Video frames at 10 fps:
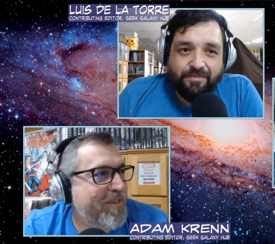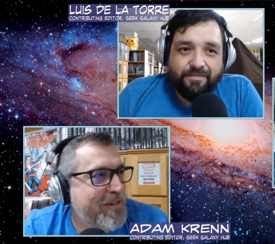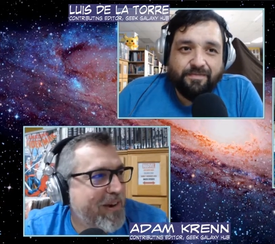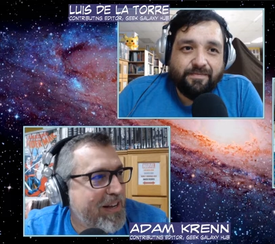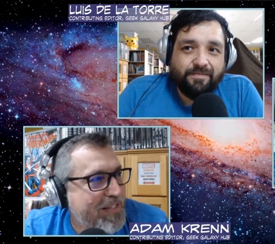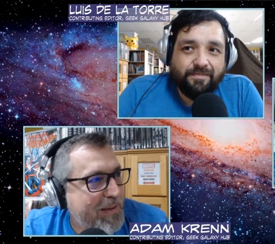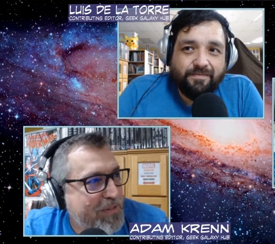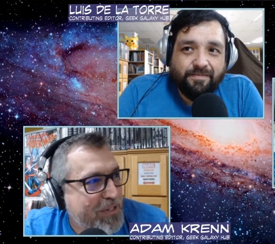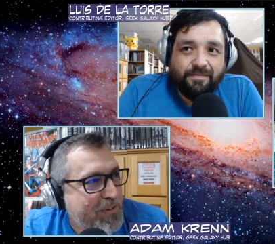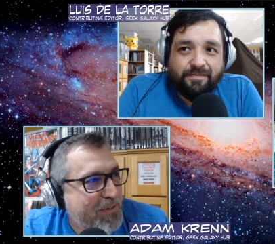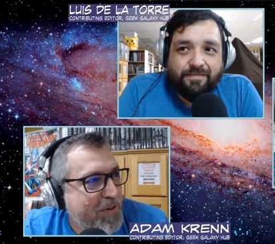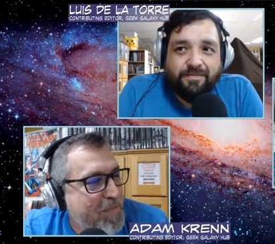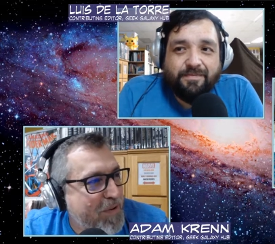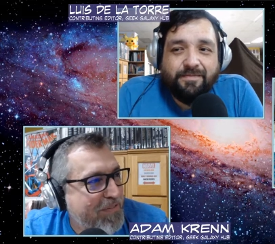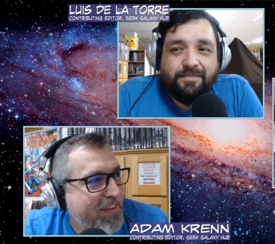Speaker 1: which rounds up to
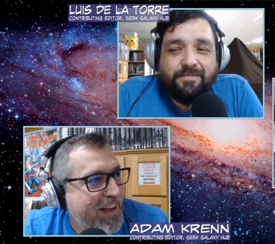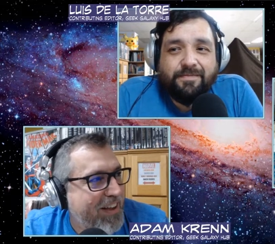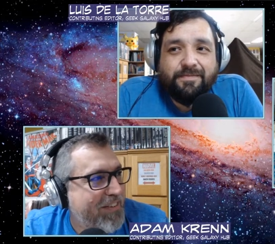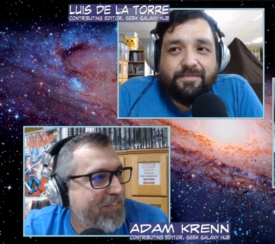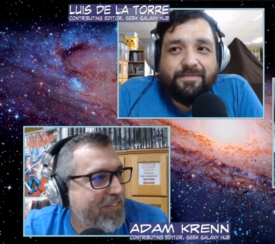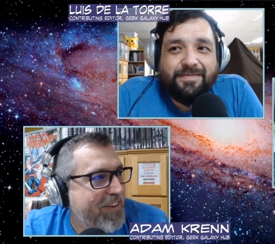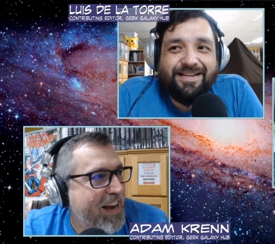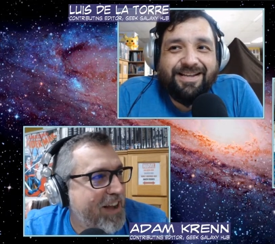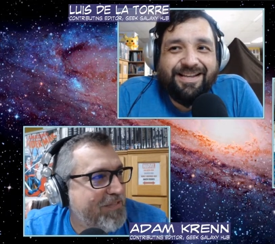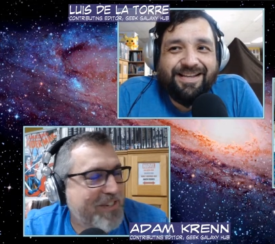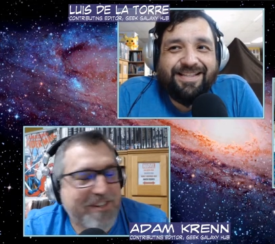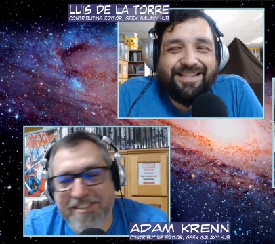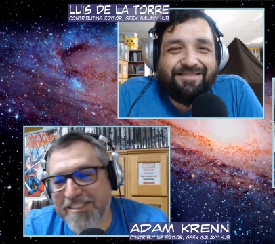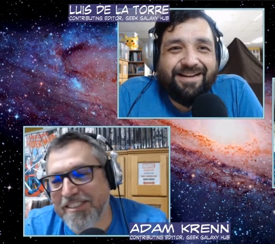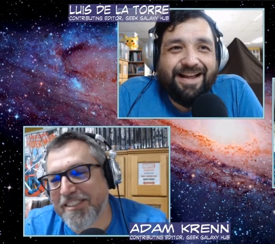3.5, three and a half
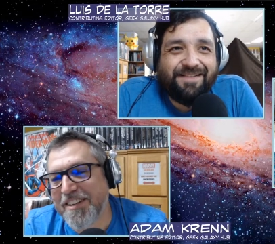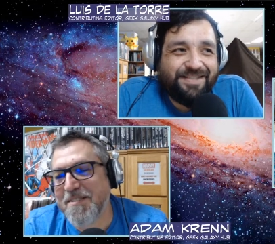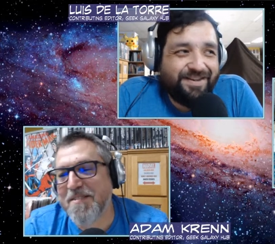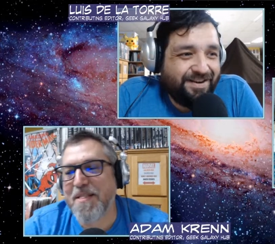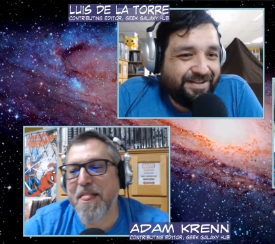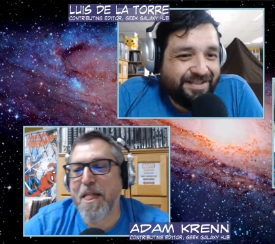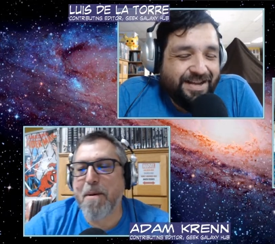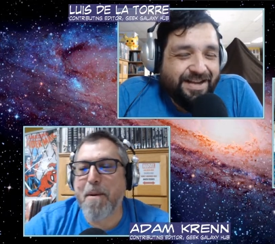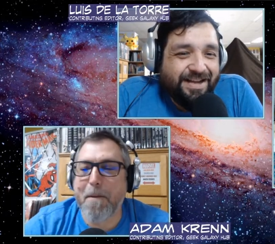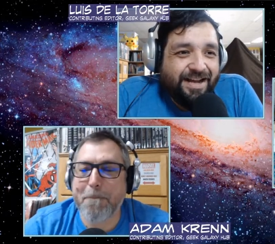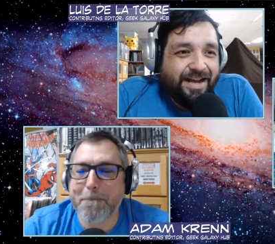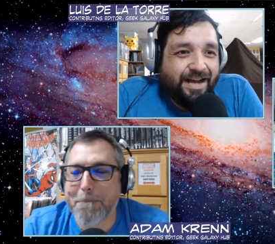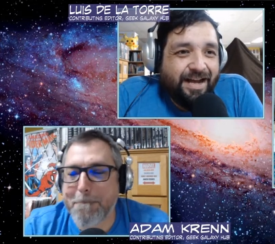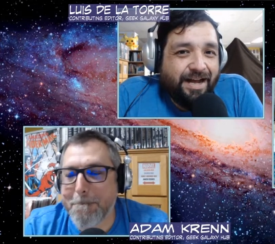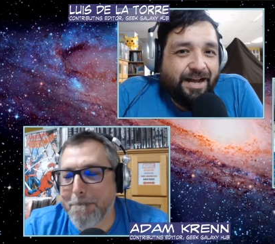stars. Three and a half stars.
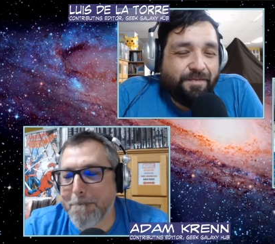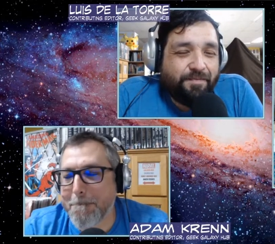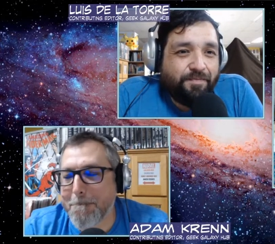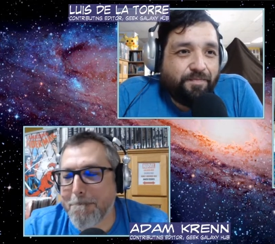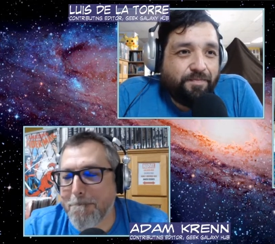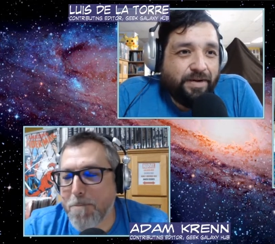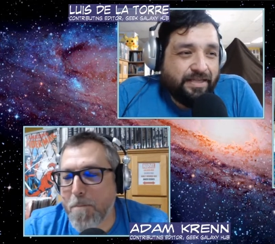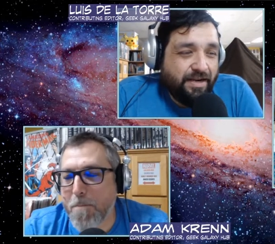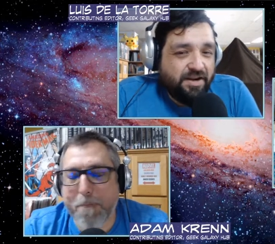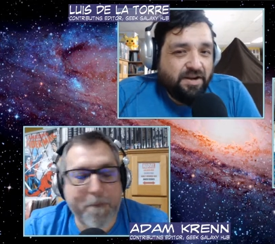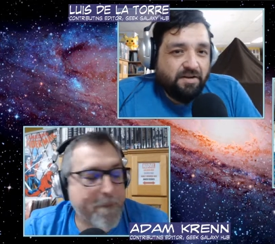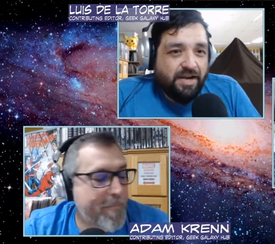Uh, okay. But there you go,